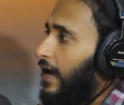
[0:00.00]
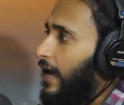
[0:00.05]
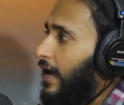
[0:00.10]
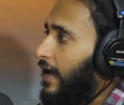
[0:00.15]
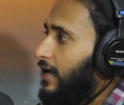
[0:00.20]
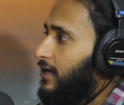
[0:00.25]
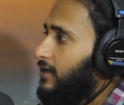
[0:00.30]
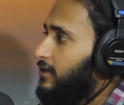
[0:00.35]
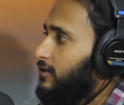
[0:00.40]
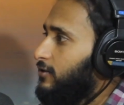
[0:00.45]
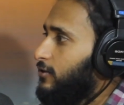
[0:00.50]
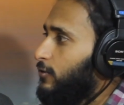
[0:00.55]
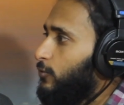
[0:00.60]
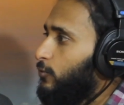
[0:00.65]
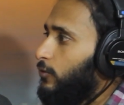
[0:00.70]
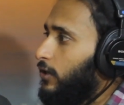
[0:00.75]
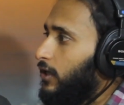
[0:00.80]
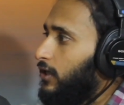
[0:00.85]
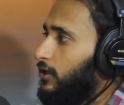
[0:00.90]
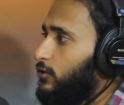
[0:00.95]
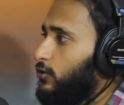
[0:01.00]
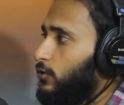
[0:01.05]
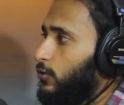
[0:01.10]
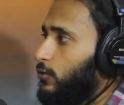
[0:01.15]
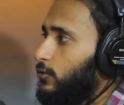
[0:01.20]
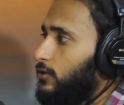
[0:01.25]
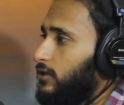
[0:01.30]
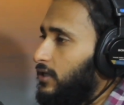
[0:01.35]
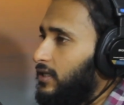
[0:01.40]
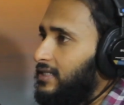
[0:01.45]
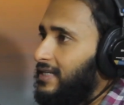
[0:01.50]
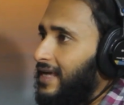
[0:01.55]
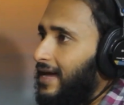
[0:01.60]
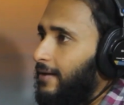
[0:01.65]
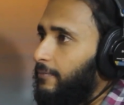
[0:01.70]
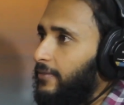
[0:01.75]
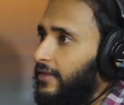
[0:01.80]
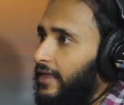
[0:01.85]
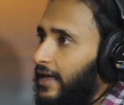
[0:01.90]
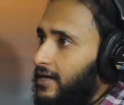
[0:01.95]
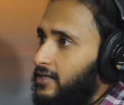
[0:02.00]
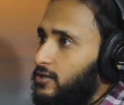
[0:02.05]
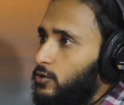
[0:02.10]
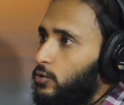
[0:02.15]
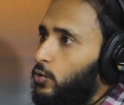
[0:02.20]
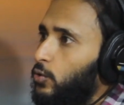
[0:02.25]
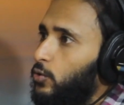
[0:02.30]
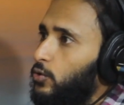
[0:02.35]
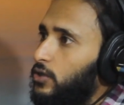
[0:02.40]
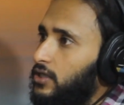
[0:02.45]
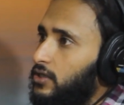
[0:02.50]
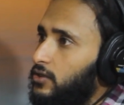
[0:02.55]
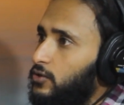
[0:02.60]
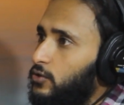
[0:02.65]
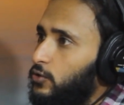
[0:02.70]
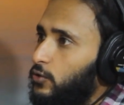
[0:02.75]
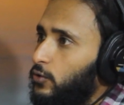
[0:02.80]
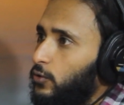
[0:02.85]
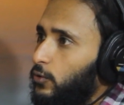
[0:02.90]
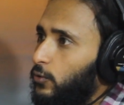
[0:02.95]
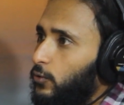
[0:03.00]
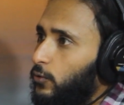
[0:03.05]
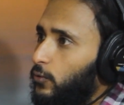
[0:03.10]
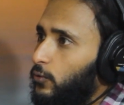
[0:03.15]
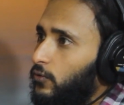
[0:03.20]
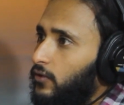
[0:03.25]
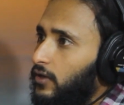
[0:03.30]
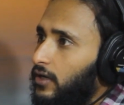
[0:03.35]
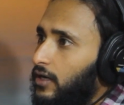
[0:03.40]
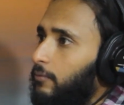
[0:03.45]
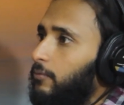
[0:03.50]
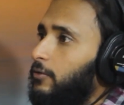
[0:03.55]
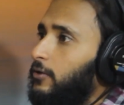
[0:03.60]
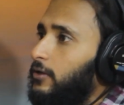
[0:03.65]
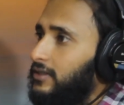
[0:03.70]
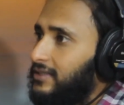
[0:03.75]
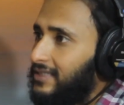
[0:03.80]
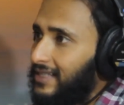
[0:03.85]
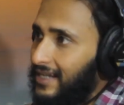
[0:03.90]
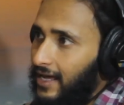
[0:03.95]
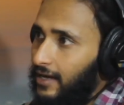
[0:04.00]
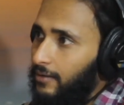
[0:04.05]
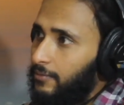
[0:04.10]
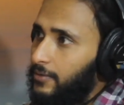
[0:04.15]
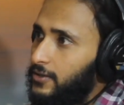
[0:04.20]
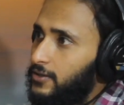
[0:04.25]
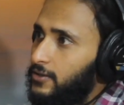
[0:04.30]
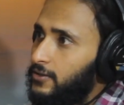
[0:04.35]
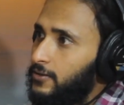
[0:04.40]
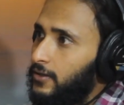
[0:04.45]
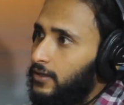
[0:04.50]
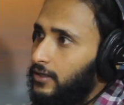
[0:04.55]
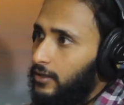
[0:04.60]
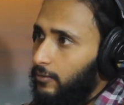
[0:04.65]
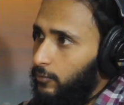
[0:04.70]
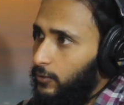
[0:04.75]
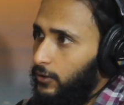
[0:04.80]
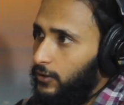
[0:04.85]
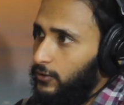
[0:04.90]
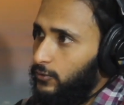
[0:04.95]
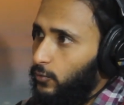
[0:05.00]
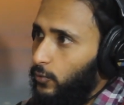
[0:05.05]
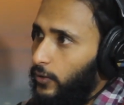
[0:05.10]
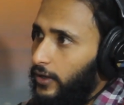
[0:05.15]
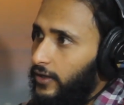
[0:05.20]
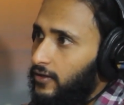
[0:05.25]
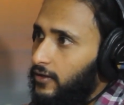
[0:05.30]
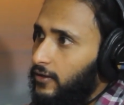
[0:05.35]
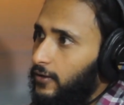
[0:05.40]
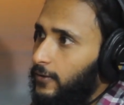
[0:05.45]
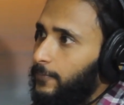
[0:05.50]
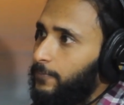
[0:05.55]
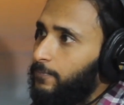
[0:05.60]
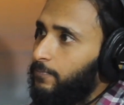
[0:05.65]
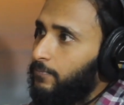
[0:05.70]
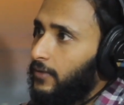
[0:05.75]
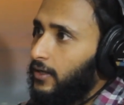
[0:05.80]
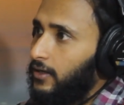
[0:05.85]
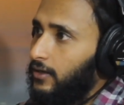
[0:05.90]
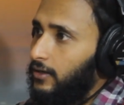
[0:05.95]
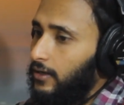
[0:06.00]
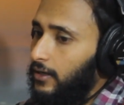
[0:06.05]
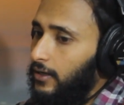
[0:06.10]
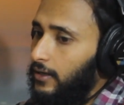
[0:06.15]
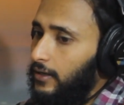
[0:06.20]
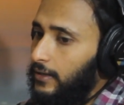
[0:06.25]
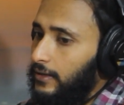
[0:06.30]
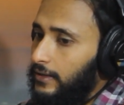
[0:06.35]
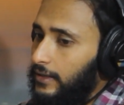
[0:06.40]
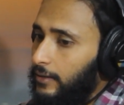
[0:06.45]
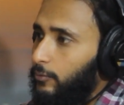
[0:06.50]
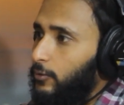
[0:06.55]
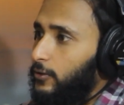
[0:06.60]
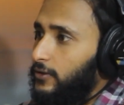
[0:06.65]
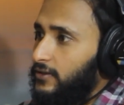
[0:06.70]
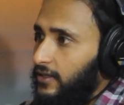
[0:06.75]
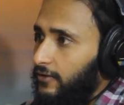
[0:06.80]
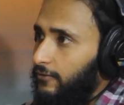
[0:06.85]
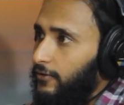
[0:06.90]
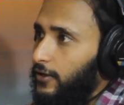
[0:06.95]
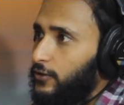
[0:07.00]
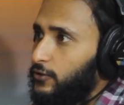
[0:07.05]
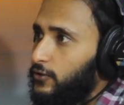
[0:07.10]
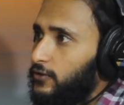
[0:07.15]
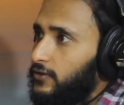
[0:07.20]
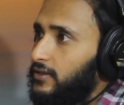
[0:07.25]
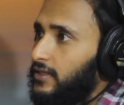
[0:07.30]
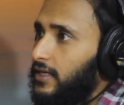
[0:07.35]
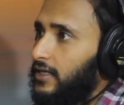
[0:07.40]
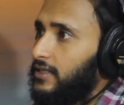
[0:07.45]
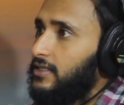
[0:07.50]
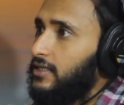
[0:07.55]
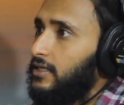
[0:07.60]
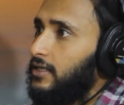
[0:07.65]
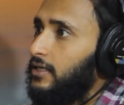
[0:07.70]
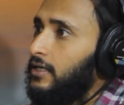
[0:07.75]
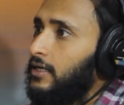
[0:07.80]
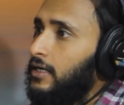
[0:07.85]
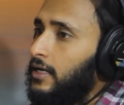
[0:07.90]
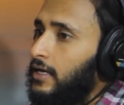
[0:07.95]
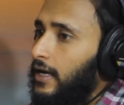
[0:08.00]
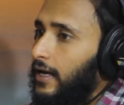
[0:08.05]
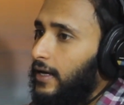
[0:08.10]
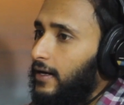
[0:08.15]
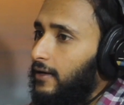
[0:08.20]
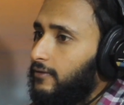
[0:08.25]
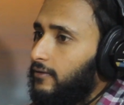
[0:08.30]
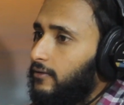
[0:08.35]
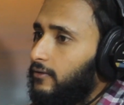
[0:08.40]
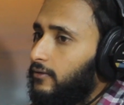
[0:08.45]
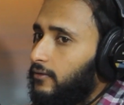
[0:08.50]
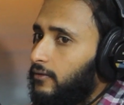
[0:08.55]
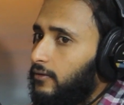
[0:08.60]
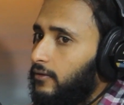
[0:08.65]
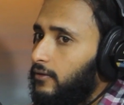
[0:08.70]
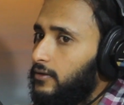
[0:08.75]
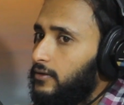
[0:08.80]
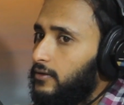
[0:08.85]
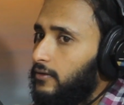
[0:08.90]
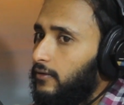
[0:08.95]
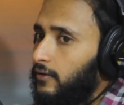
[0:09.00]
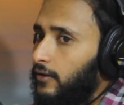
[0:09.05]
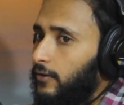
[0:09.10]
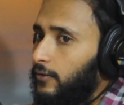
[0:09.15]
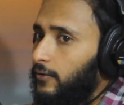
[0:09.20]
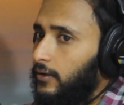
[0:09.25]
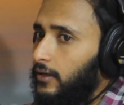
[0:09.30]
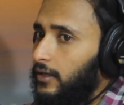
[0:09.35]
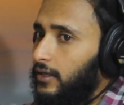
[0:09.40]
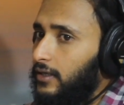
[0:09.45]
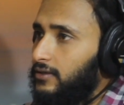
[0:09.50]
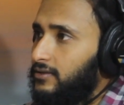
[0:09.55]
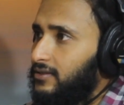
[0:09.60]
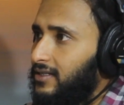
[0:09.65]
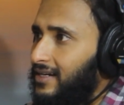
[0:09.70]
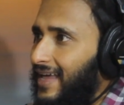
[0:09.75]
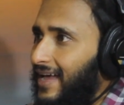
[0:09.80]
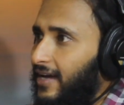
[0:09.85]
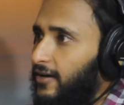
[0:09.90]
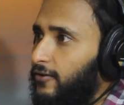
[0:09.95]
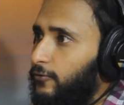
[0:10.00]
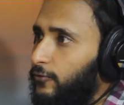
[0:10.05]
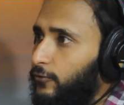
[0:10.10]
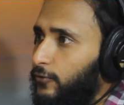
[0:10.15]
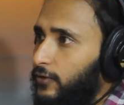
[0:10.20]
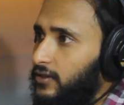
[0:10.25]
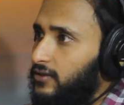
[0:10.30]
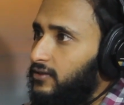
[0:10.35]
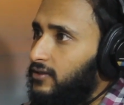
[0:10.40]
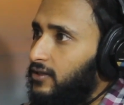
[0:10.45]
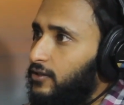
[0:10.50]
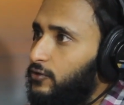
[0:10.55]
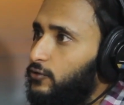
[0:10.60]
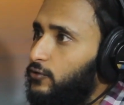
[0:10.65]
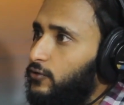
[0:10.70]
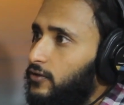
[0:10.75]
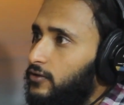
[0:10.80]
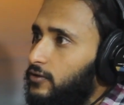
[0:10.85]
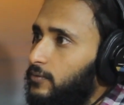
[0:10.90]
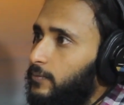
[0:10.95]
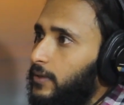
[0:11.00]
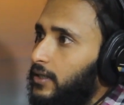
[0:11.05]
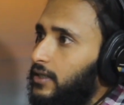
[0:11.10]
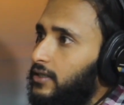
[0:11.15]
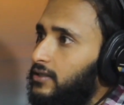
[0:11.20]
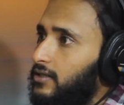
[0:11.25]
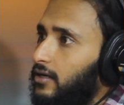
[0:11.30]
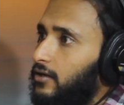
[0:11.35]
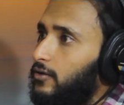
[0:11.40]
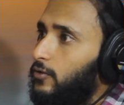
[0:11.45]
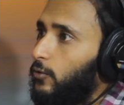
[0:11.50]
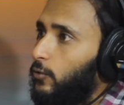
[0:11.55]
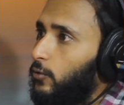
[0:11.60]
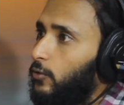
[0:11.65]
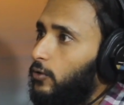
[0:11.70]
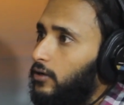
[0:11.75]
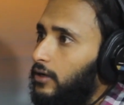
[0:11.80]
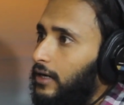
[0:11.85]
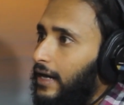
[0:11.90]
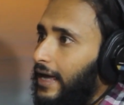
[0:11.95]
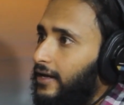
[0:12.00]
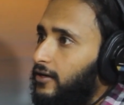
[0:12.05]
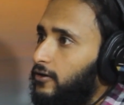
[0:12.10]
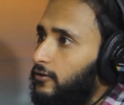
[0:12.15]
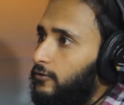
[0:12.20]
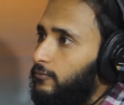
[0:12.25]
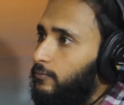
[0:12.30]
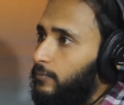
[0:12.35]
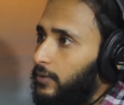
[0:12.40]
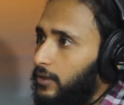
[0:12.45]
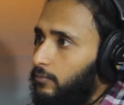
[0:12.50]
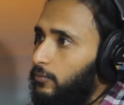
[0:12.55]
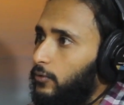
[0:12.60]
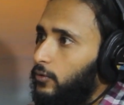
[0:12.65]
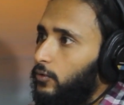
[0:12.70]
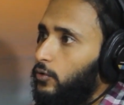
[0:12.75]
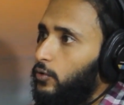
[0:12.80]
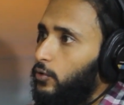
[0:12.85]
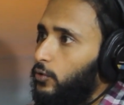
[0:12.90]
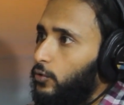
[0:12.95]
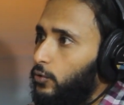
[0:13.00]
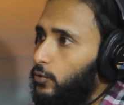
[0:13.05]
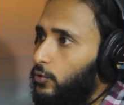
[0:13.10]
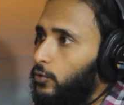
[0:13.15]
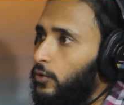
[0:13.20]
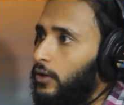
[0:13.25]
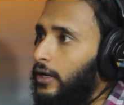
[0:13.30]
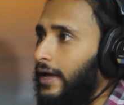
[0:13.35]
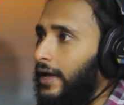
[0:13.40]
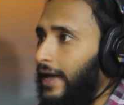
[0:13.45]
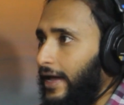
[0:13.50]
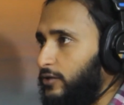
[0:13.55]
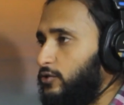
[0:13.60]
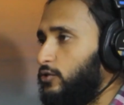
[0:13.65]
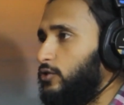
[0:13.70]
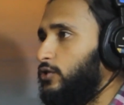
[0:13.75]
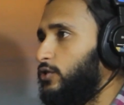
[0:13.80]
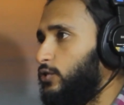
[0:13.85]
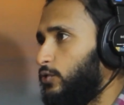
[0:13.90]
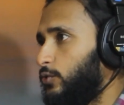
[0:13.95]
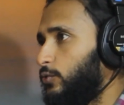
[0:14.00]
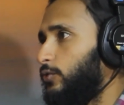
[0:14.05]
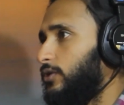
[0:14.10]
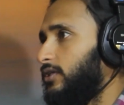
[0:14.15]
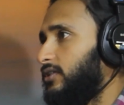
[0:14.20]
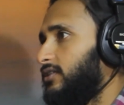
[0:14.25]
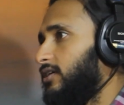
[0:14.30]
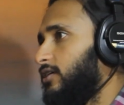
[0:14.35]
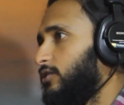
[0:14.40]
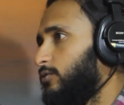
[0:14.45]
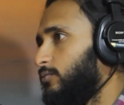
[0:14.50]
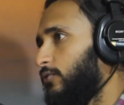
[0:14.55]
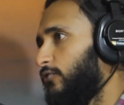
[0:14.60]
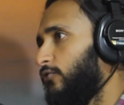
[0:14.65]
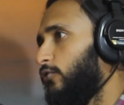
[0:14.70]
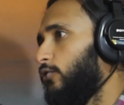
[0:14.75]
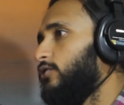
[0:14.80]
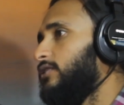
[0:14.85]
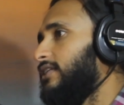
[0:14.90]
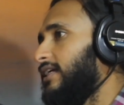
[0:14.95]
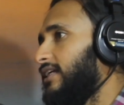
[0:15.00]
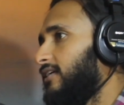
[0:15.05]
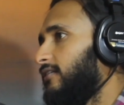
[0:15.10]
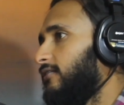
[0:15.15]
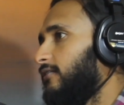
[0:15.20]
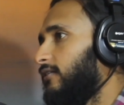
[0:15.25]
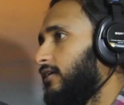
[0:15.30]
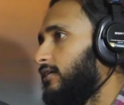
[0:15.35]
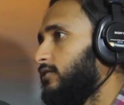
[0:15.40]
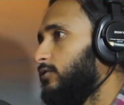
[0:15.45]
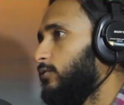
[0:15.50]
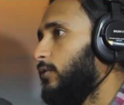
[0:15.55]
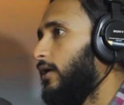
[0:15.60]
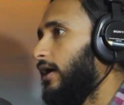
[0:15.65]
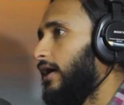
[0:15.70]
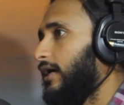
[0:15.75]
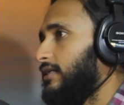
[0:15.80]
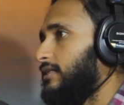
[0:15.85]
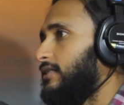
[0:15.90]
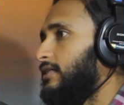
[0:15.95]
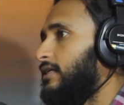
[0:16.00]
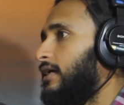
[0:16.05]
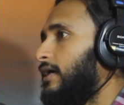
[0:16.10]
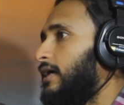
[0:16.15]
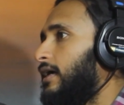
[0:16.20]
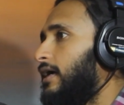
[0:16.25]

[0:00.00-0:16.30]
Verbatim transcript: and really don't adapt that according to the Nepalese climate, Nepalese weather, uh, Nepalese aviation sector. And I think that there is a lack of research that's being done or a lack of people who actually do research before setting things right.